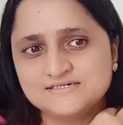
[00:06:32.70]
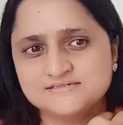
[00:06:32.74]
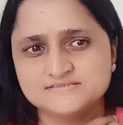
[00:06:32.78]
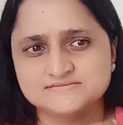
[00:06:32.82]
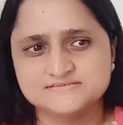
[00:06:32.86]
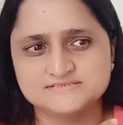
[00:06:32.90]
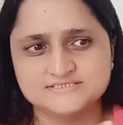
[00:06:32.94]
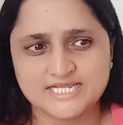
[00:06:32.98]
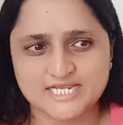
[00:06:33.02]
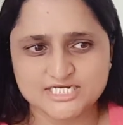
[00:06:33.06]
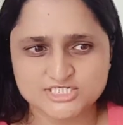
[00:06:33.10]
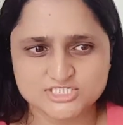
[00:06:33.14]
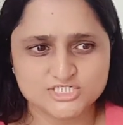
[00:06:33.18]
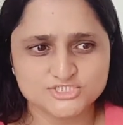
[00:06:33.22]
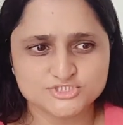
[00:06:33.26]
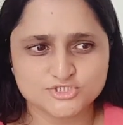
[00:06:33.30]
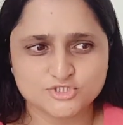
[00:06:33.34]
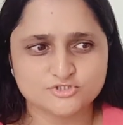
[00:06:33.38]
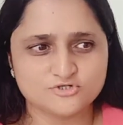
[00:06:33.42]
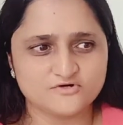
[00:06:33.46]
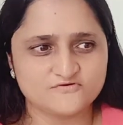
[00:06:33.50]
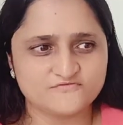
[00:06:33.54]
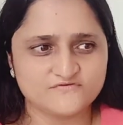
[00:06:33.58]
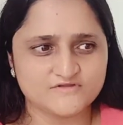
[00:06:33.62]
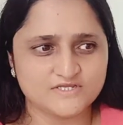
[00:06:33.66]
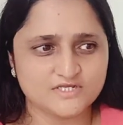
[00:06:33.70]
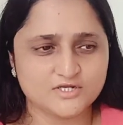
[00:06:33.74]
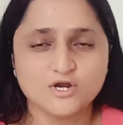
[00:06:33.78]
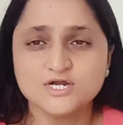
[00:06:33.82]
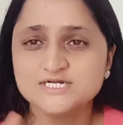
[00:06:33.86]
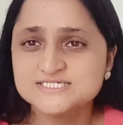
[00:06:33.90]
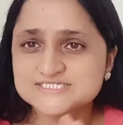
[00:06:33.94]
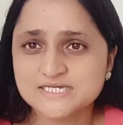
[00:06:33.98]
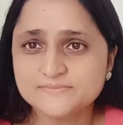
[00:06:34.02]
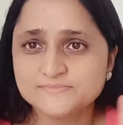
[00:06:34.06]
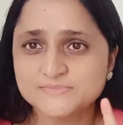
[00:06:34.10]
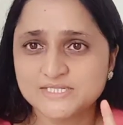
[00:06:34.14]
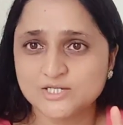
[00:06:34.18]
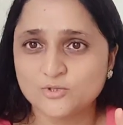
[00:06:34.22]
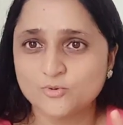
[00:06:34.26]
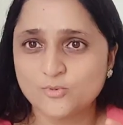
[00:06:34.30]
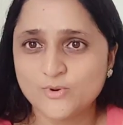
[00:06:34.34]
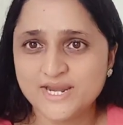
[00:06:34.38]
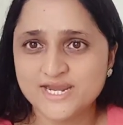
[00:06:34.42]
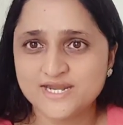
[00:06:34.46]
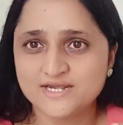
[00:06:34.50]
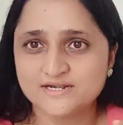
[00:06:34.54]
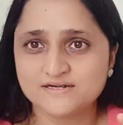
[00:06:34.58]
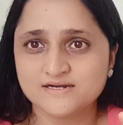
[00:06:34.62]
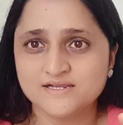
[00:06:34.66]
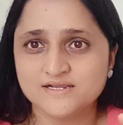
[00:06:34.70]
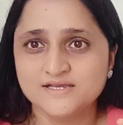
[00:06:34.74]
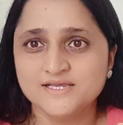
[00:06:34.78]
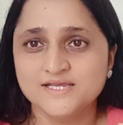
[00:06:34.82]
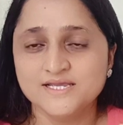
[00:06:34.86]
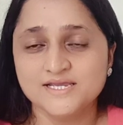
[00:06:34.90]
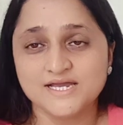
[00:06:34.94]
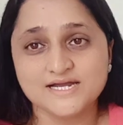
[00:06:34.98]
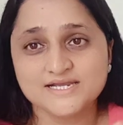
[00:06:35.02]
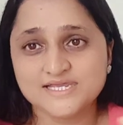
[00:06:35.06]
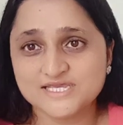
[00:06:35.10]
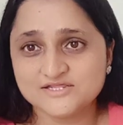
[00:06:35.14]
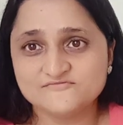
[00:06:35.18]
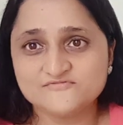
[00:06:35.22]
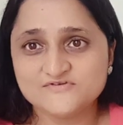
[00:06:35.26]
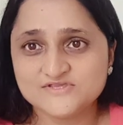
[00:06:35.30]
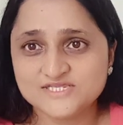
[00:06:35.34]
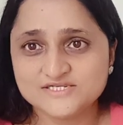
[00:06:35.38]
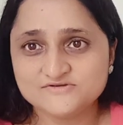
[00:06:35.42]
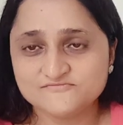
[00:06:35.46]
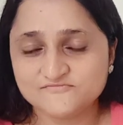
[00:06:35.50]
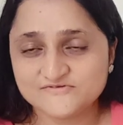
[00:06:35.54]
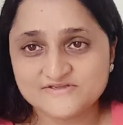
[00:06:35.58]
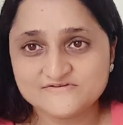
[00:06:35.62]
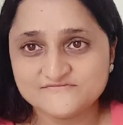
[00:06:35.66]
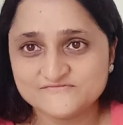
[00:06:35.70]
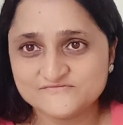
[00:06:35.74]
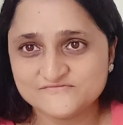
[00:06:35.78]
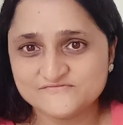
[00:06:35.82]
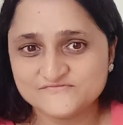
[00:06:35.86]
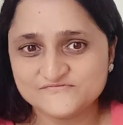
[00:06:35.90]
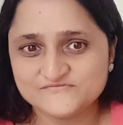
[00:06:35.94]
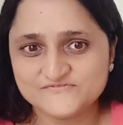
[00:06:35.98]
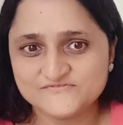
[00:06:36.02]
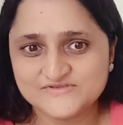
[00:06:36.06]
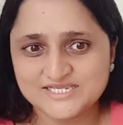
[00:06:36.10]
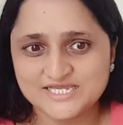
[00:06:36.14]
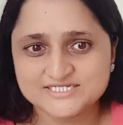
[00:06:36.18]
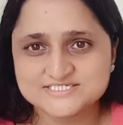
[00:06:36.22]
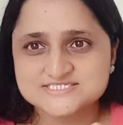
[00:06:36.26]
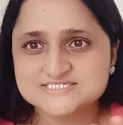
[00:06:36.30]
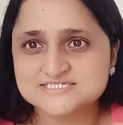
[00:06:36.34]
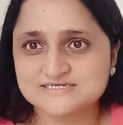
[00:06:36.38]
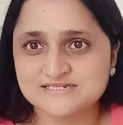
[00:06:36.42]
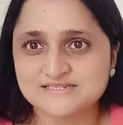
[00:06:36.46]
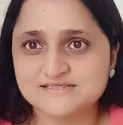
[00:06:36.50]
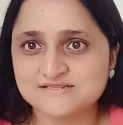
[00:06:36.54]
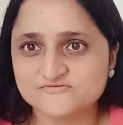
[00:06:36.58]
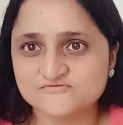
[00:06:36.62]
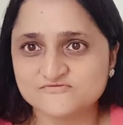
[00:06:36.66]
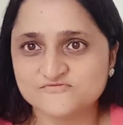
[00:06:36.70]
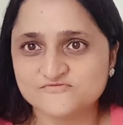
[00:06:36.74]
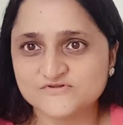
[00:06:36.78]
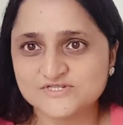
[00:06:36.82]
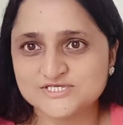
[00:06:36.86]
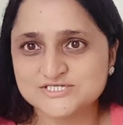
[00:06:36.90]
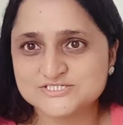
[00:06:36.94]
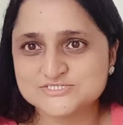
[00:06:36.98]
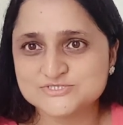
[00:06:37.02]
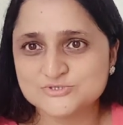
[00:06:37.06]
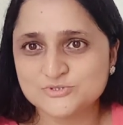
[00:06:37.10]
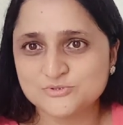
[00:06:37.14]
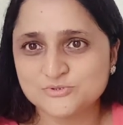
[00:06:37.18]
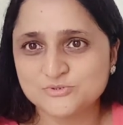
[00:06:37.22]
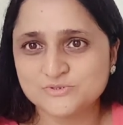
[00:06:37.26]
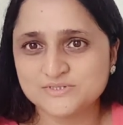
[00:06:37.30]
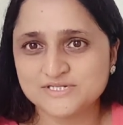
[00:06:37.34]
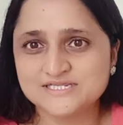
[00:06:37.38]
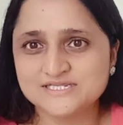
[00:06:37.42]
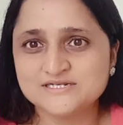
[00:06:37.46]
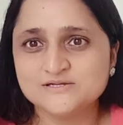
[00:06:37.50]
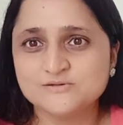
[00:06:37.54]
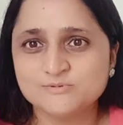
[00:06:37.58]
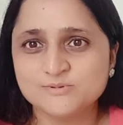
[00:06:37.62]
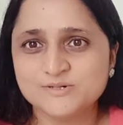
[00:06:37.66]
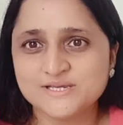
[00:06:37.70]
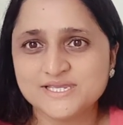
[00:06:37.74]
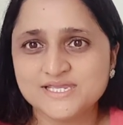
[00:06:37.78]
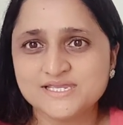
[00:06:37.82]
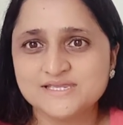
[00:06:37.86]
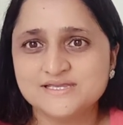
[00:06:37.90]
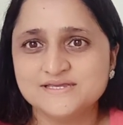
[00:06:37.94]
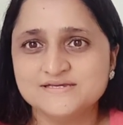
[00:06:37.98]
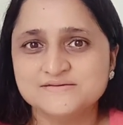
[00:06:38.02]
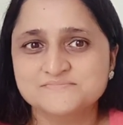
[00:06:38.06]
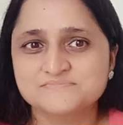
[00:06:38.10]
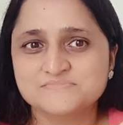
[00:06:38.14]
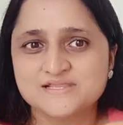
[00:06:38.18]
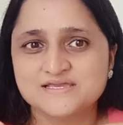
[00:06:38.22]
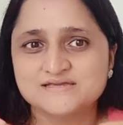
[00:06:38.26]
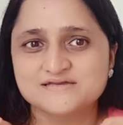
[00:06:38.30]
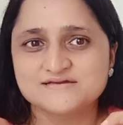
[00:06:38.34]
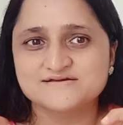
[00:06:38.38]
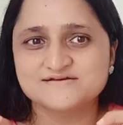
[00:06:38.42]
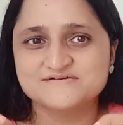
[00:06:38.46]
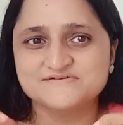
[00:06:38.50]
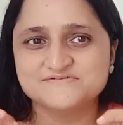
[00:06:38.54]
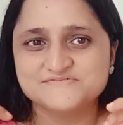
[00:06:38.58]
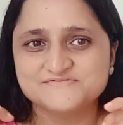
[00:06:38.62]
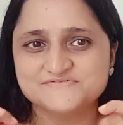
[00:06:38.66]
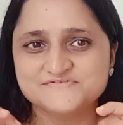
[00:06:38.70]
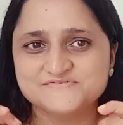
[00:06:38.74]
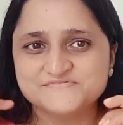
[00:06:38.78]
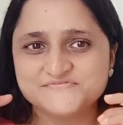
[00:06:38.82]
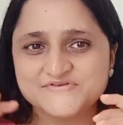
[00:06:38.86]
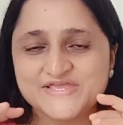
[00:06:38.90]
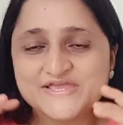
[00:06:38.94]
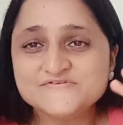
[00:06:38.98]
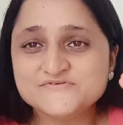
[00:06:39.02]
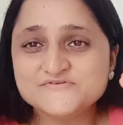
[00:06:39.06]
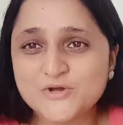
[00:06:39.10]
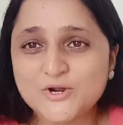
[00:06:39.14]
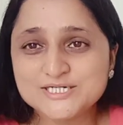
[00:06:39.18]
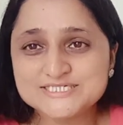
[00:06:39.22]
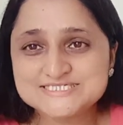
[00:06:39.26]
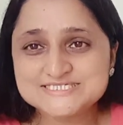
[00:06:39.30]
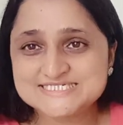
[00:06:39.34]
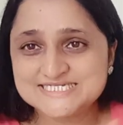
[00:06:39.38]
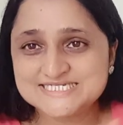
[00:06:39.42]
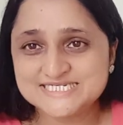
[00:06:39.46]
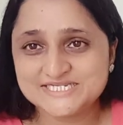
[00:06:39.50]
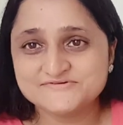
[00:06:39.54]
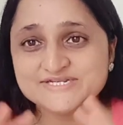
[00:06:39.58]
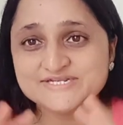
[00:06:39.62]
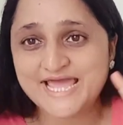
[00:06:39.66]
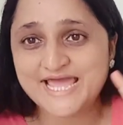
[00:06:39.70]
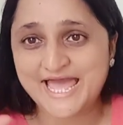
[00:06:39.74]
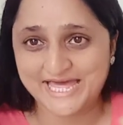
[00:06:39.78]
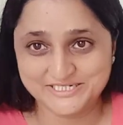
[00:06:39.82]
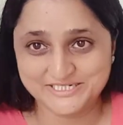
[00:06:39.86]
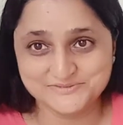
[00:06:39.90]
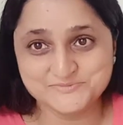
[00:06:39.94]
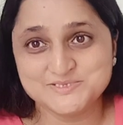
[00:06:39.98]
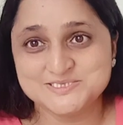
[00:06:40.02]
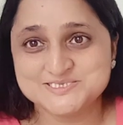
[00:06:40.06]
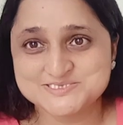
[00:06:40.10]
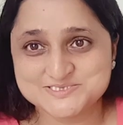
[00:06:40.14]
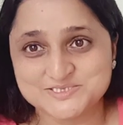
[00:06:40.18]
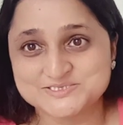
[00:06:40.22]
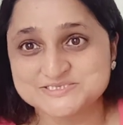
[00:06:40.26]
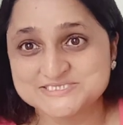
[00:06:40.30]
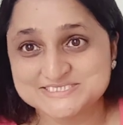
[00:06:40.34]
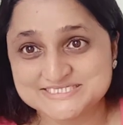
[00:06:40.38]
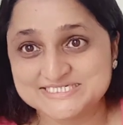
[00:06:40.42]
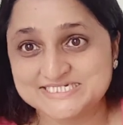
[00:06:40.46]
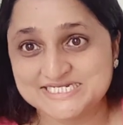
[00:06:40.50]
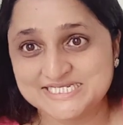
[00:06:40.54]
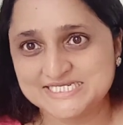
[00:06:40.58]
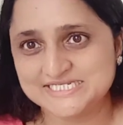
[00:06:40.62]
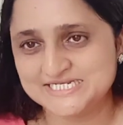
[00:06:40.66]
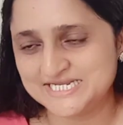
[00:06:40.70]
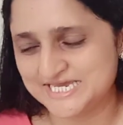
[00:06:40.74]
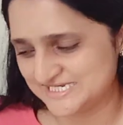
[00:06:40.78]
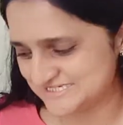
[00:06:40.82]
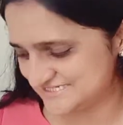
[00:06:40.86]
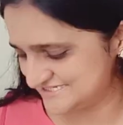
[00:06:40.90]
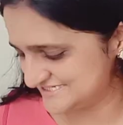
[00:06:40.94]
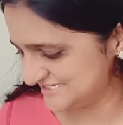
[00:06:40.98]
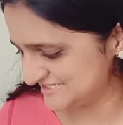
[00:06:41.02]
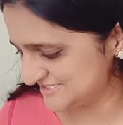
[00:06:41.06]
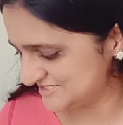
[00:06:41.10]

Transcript: National Geographic or something, where again we are screen free. So in a way, we have not seen even animals on screen as such.